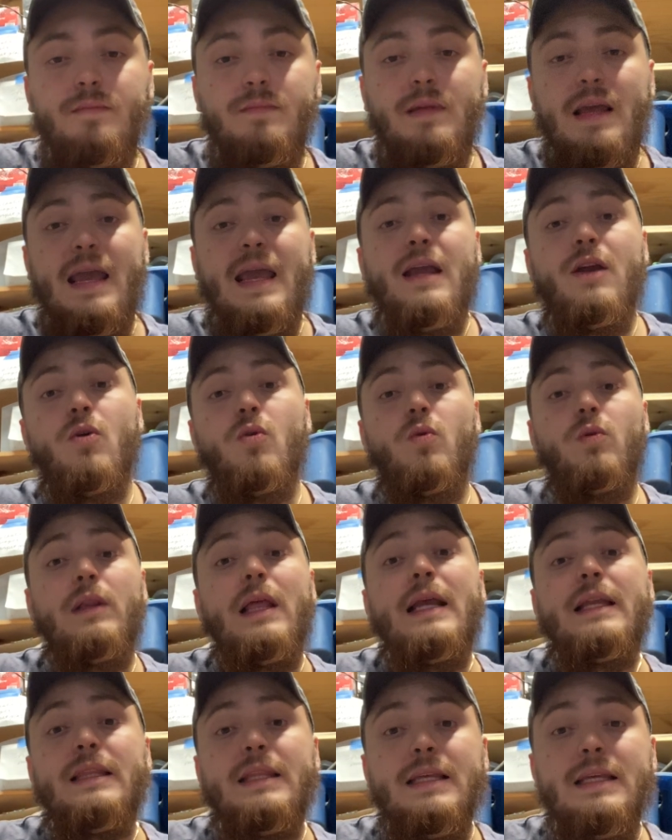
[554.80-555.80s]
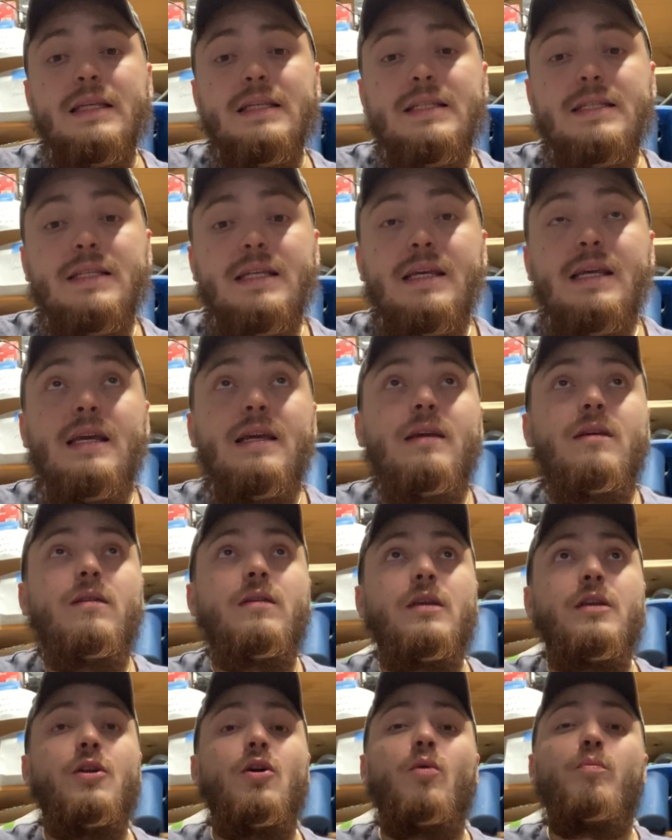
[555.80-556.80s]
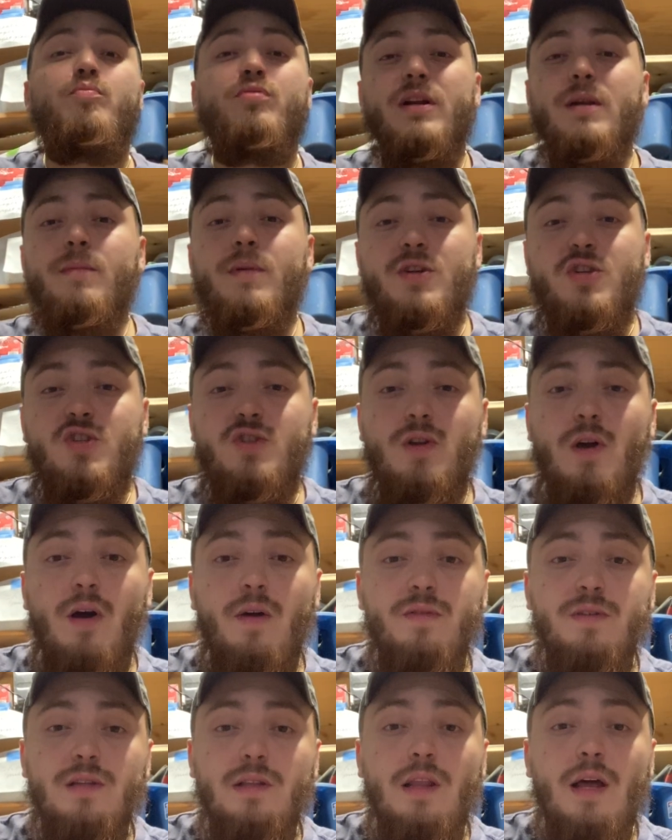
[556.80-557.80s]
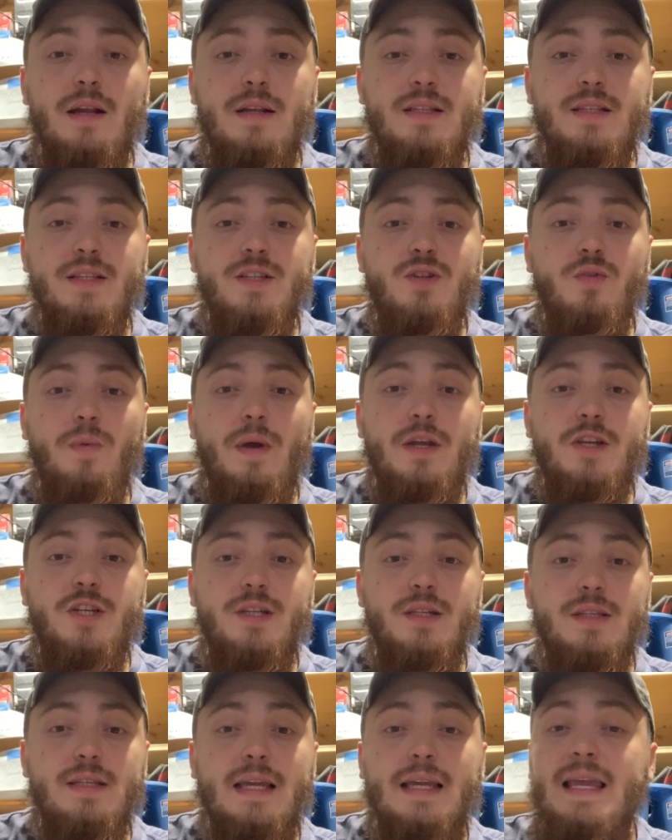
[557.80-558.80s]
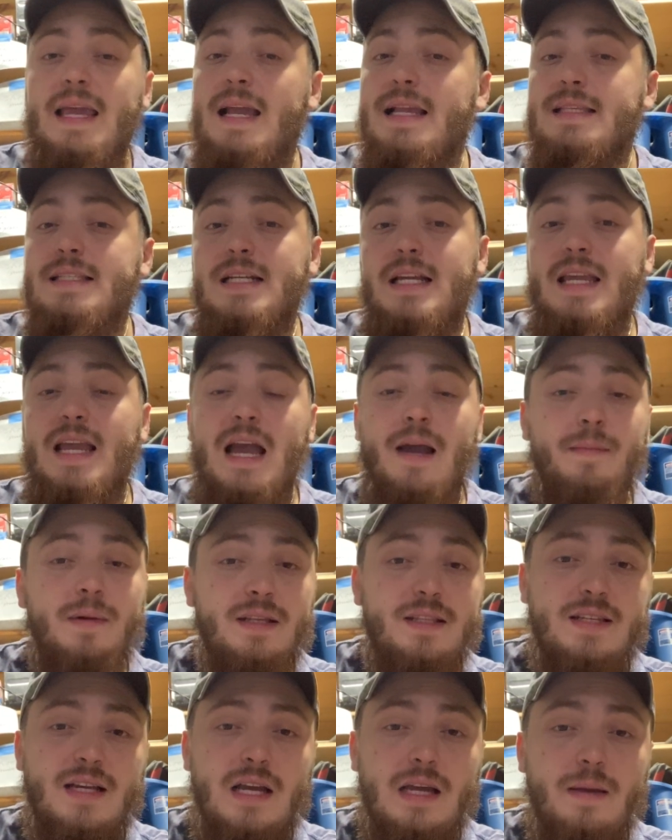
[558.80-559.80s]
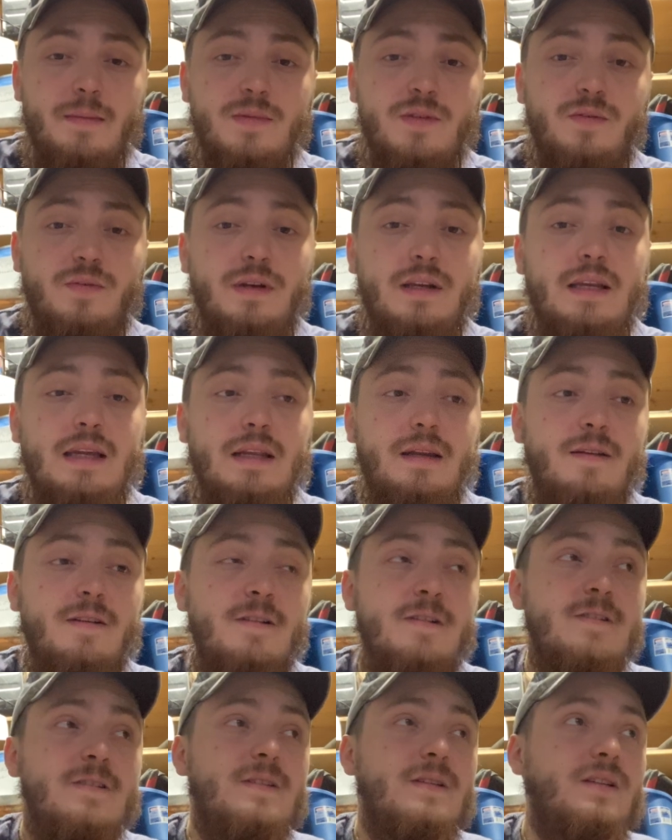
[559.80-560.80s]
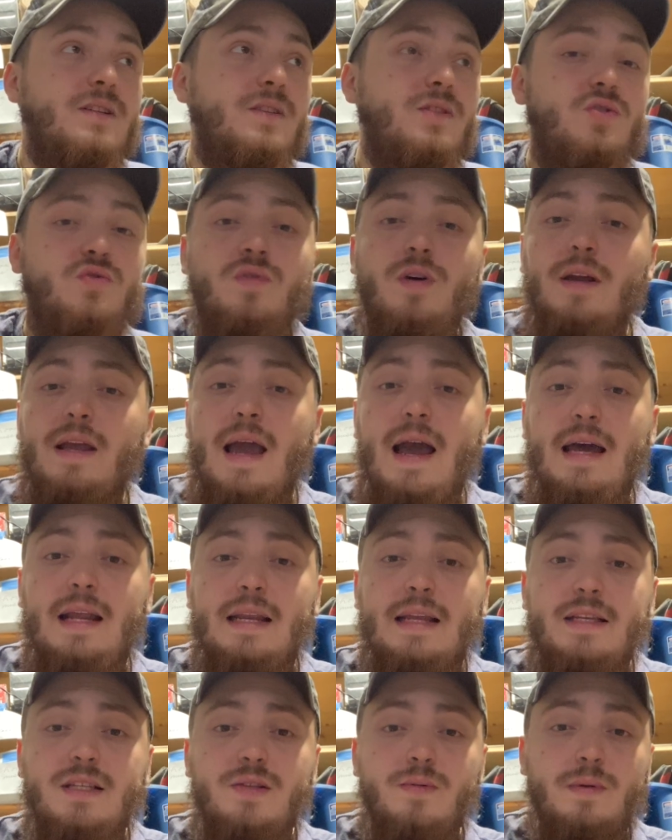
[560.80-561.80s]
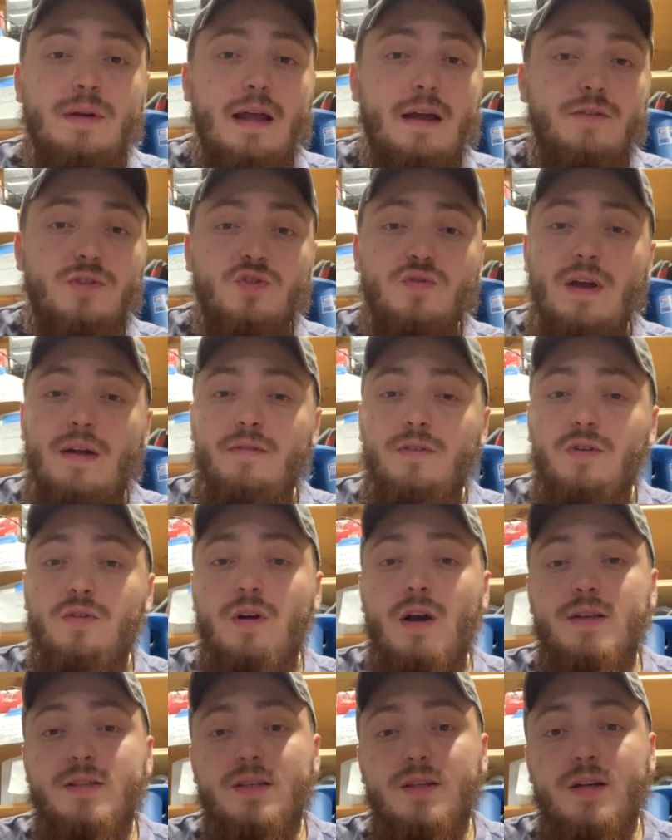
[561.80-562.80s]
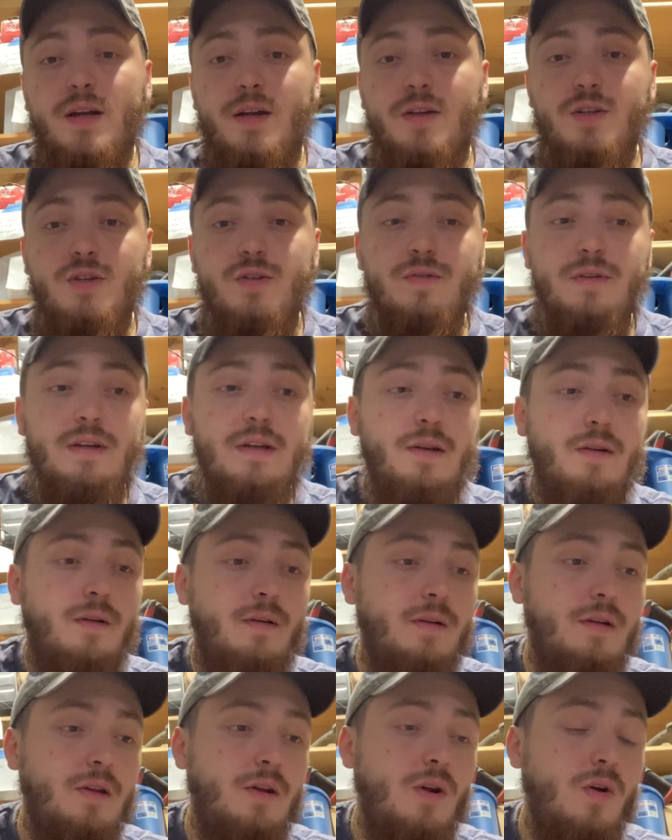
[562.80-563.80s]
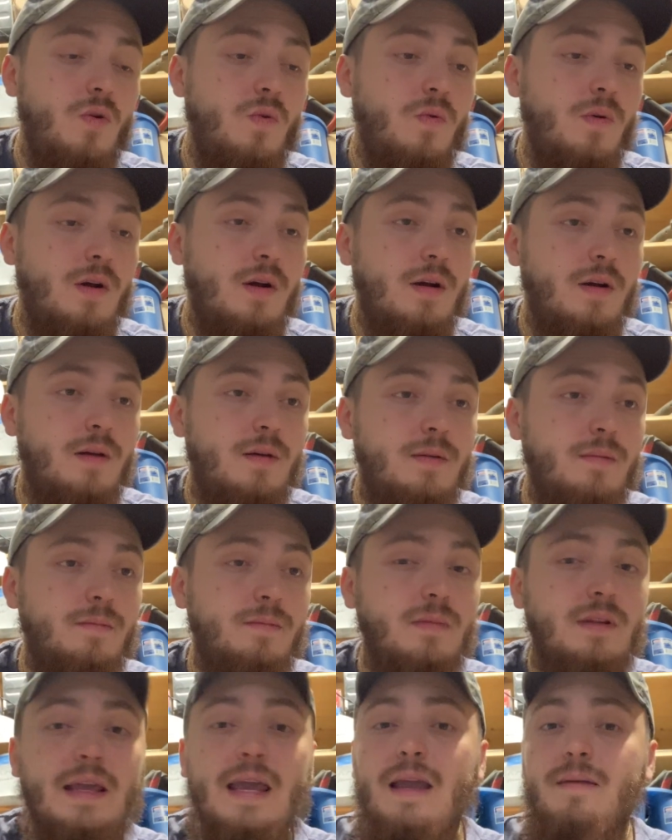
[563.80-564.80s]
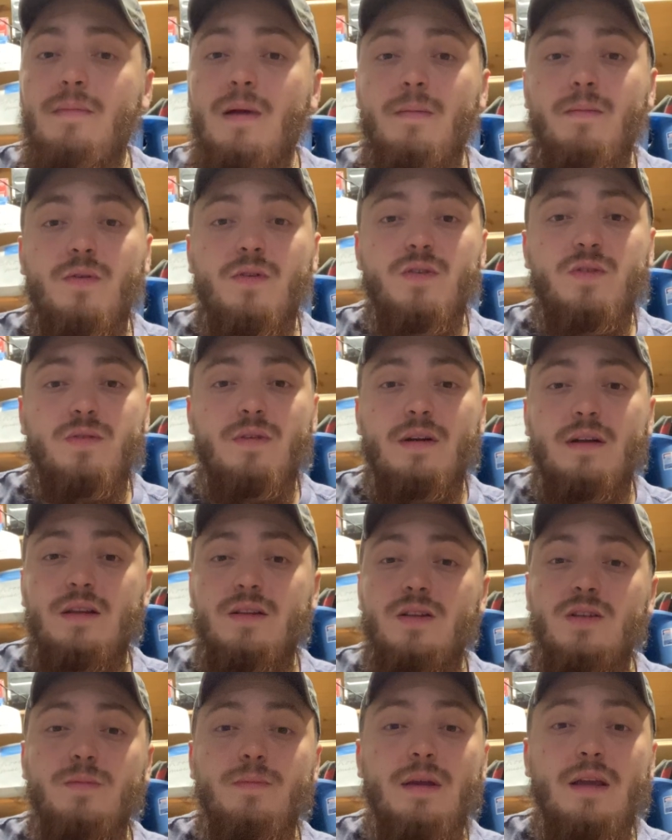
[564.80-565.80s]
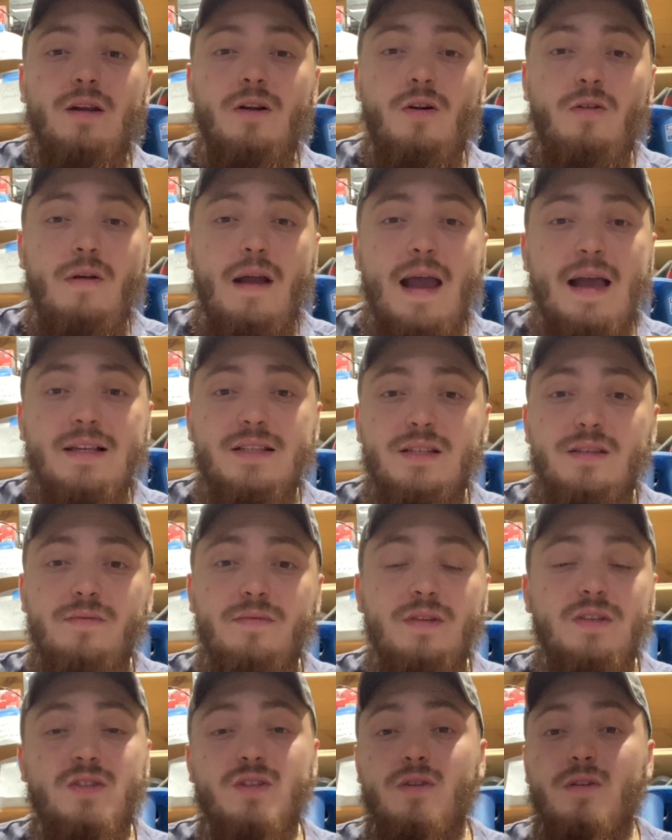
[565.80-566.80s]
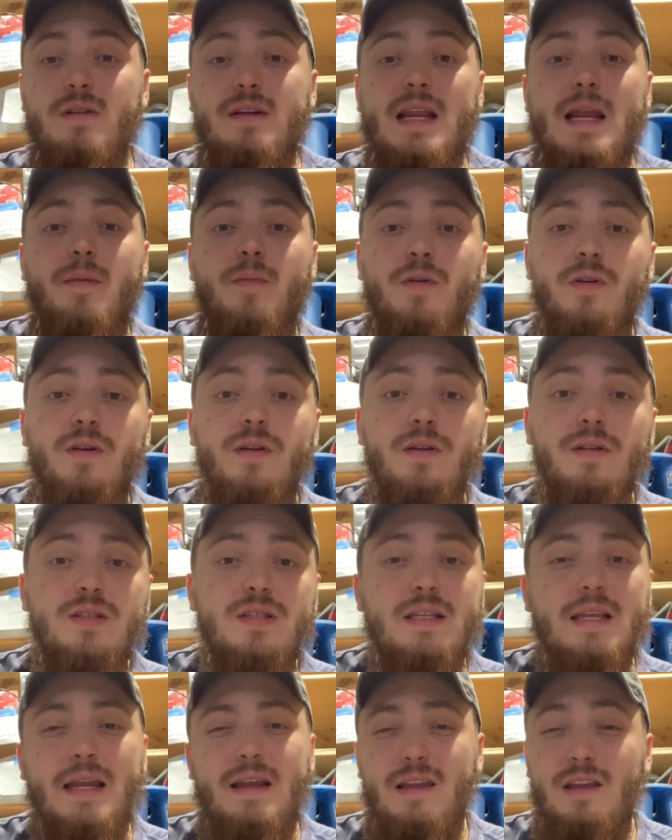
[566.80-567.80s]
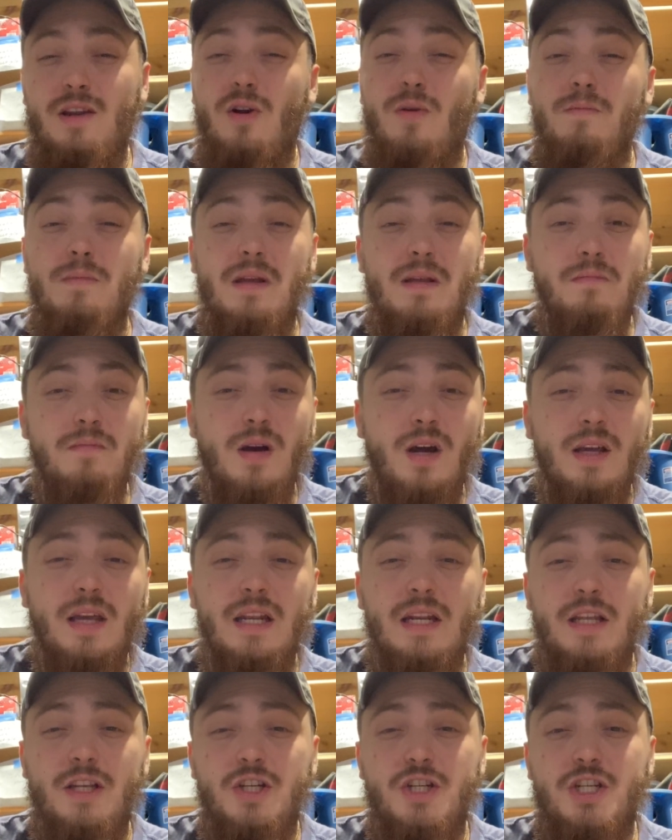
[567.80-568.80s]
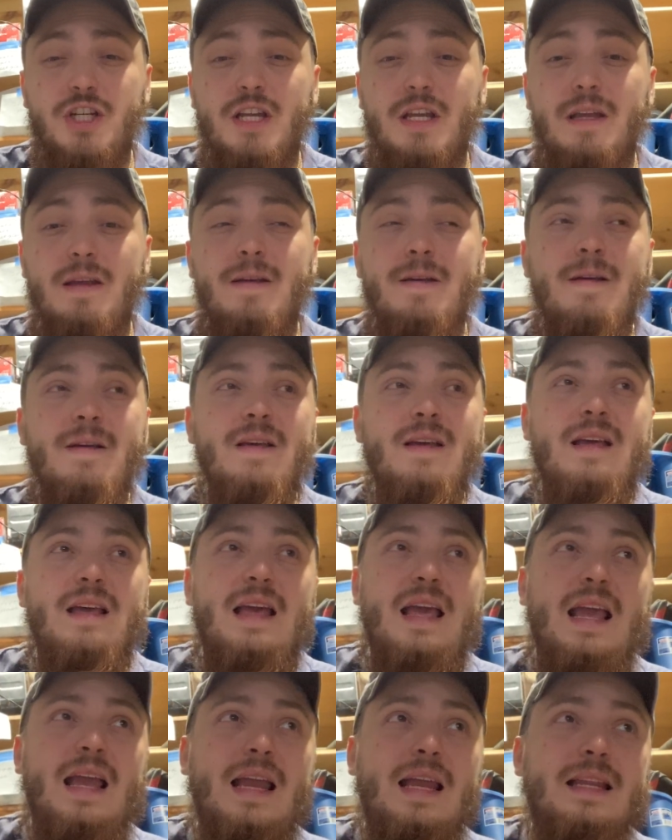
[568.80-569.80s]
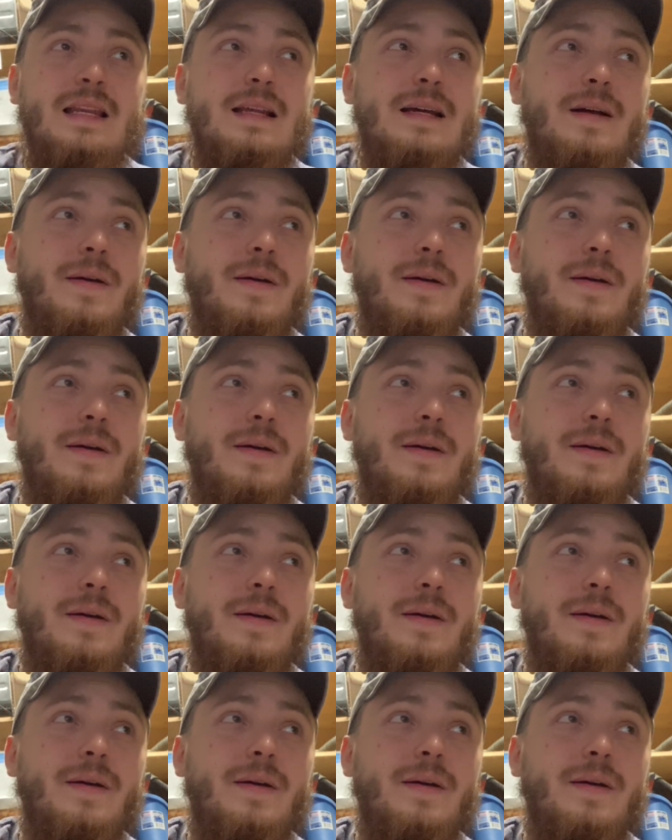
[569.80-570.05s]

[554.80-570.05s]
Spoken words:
angle like this, pretty much solves a lot of situations. I can't tell you how many times freaking drug addicts, when I was traveling across the country, or, gang members fucking just being harassive in certain neighborhoods, mean mugging and shit. And